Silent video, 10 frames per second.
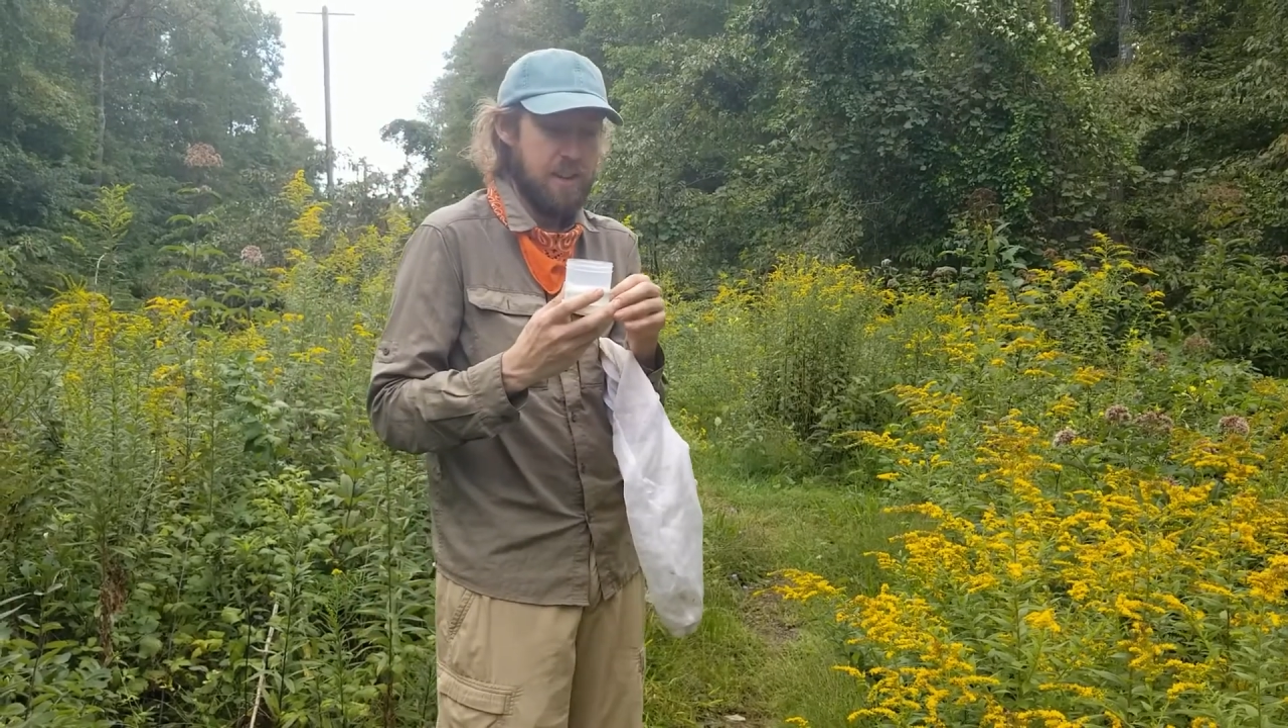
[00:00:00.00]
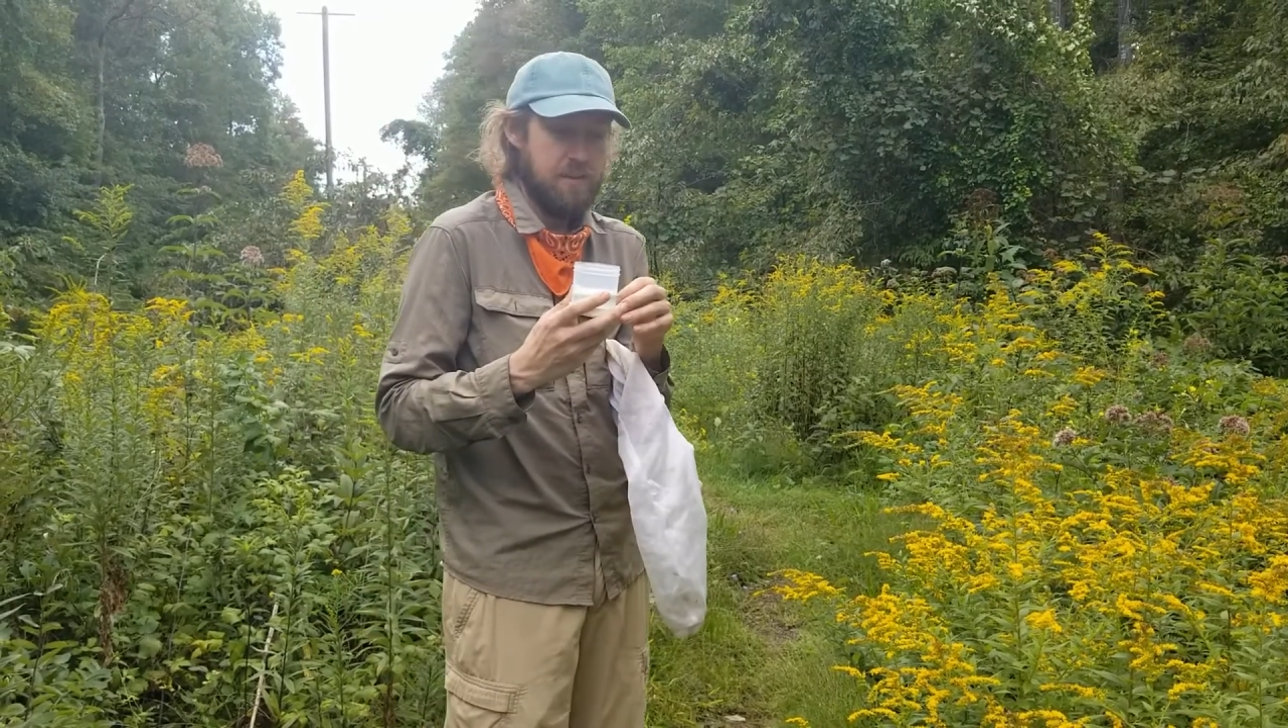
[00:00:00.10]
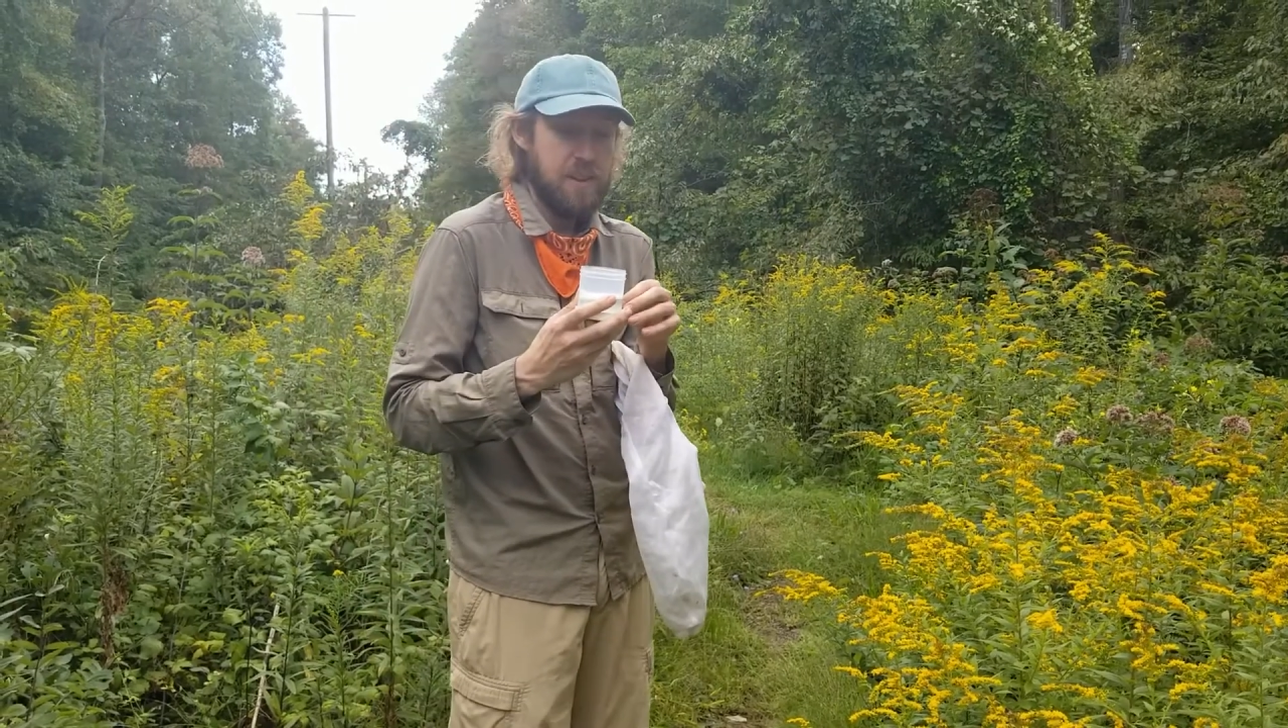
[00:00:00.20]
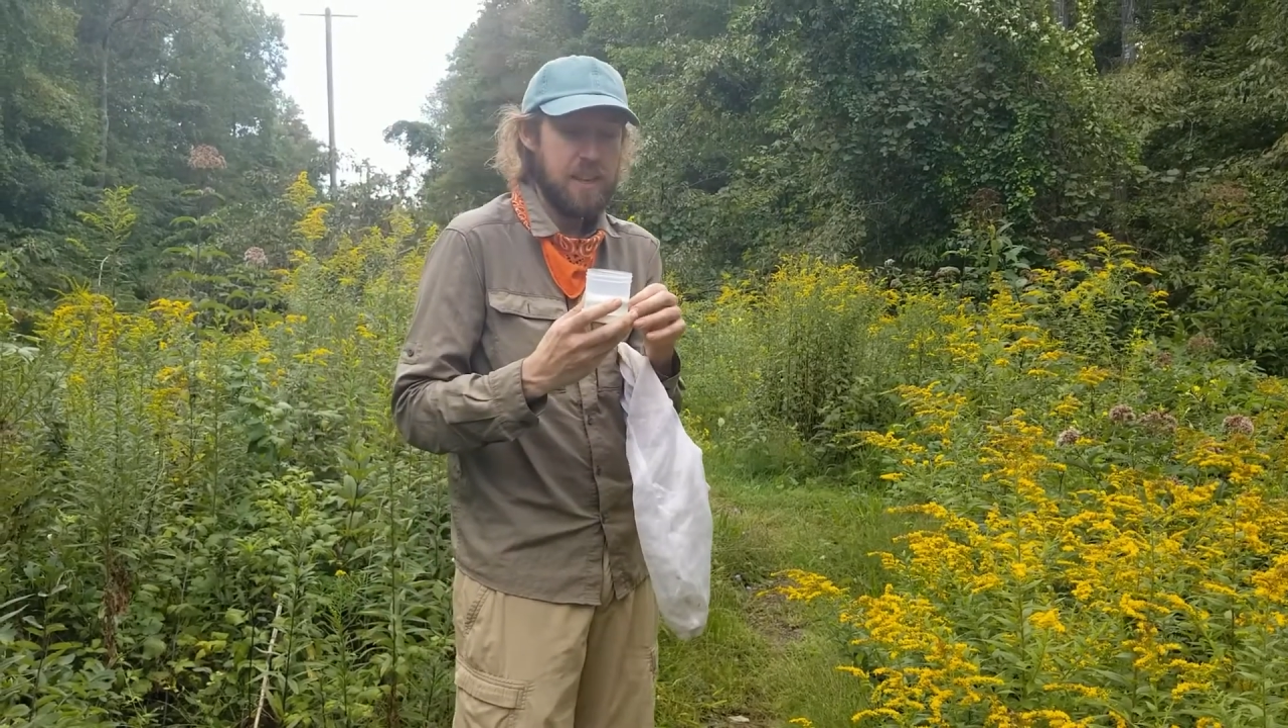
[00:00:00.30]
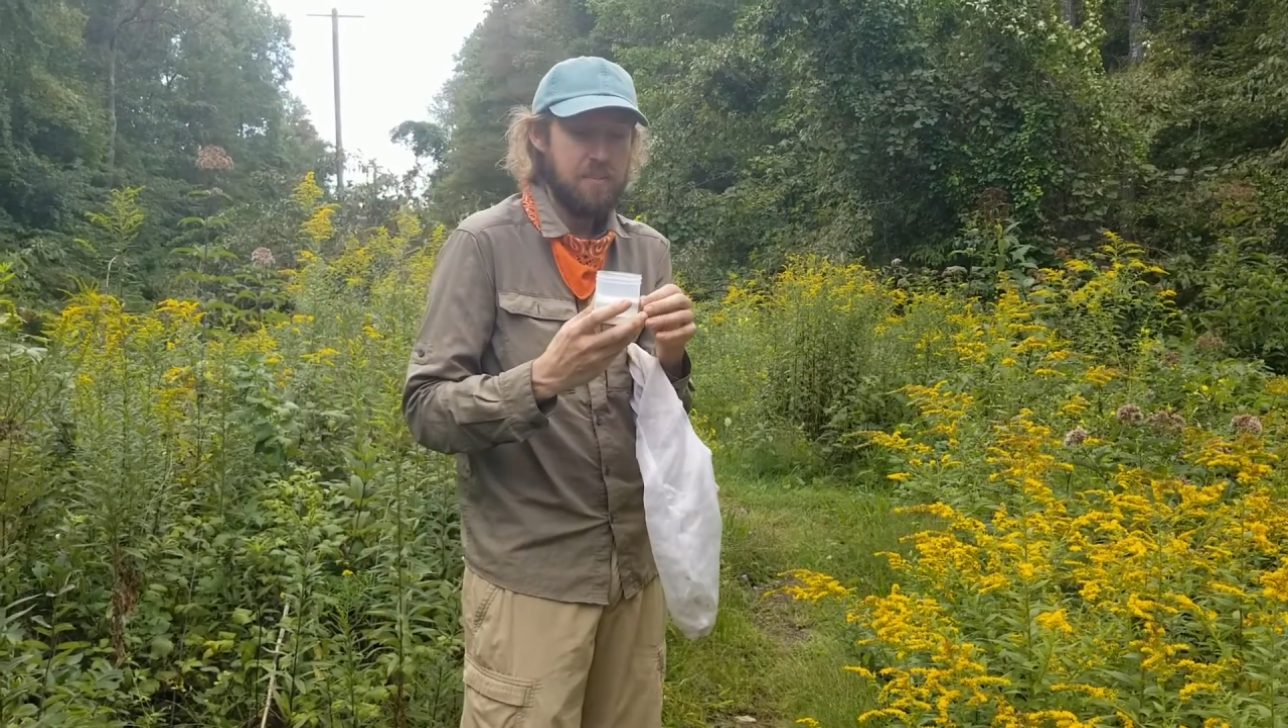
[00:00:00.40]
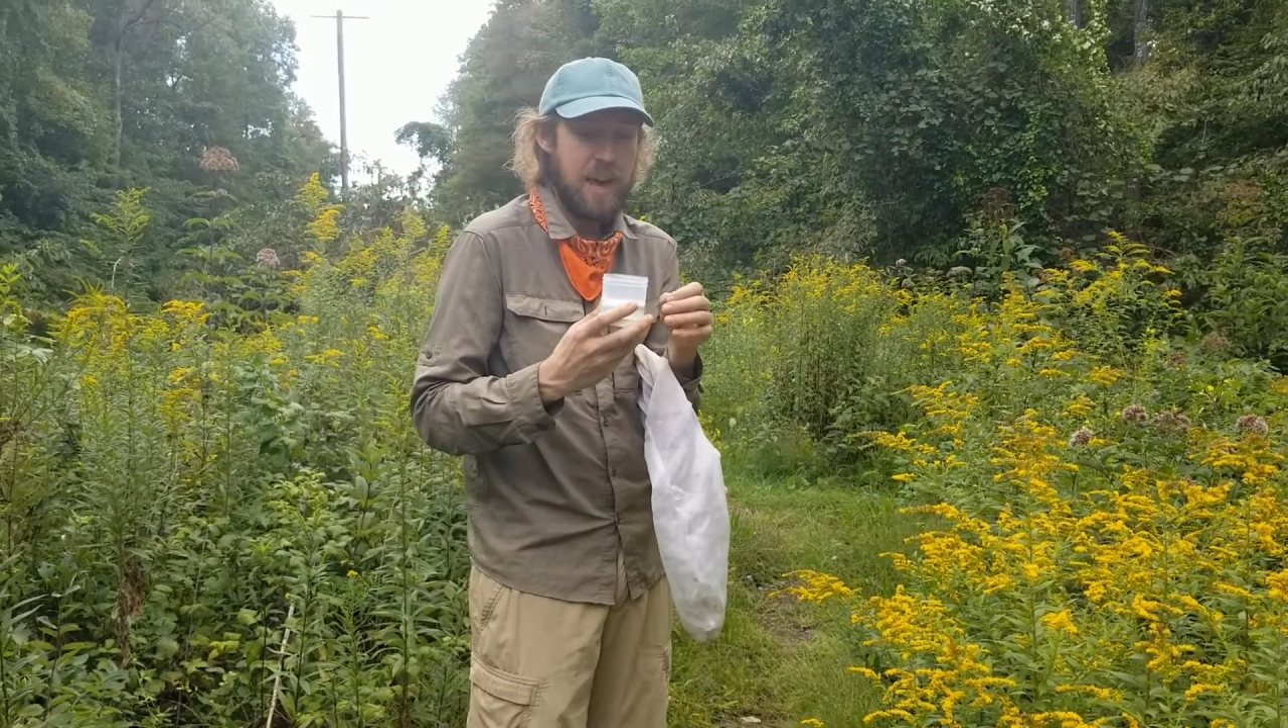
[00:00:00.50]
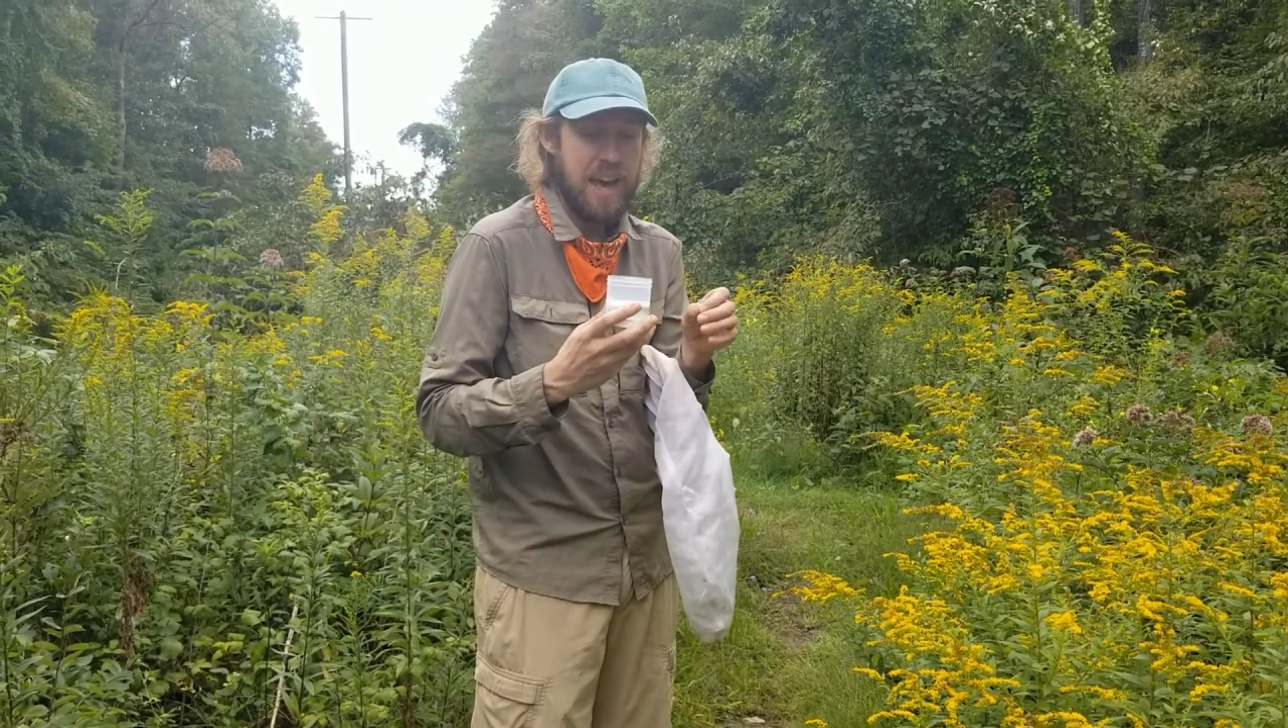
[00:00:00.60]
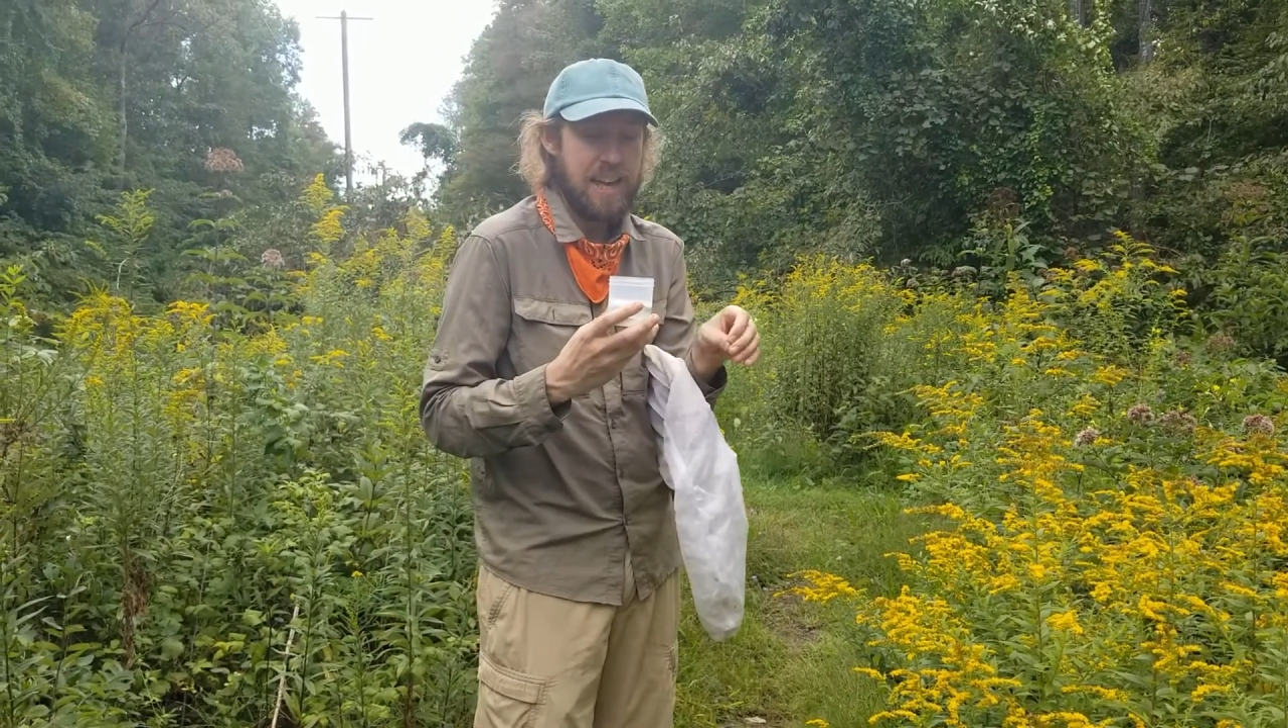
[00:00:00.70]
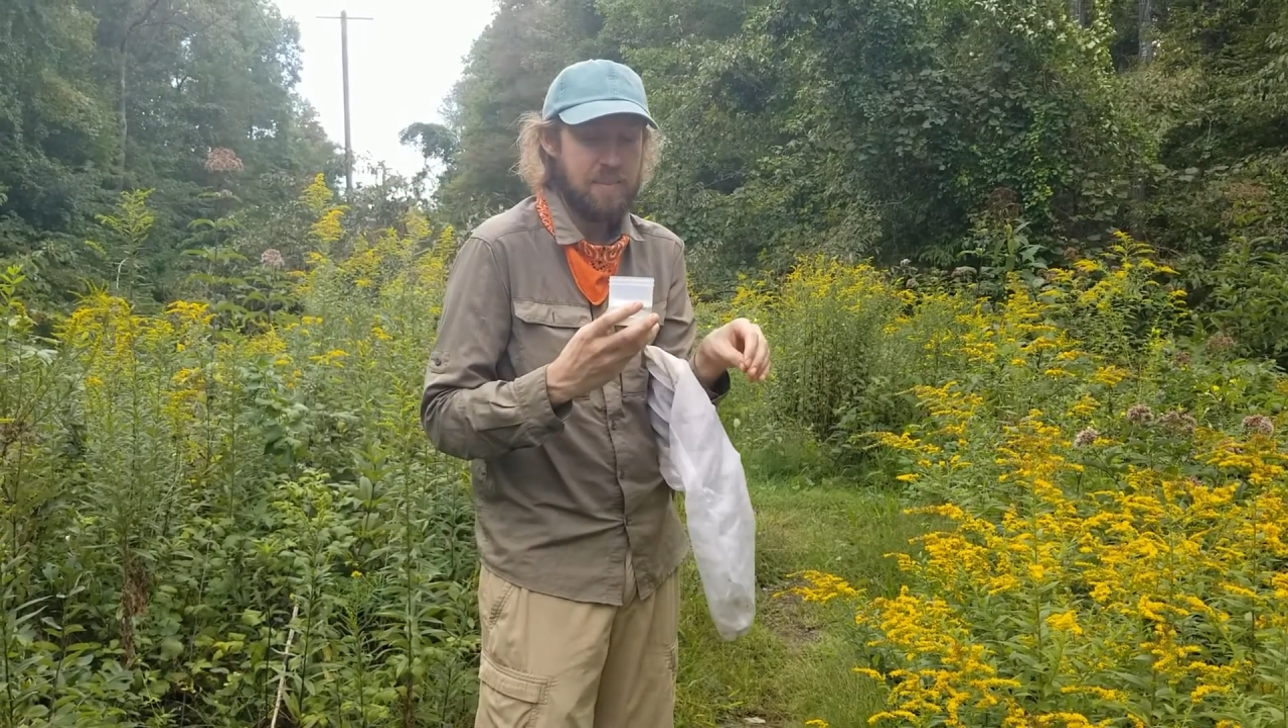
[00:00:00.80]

feeling bad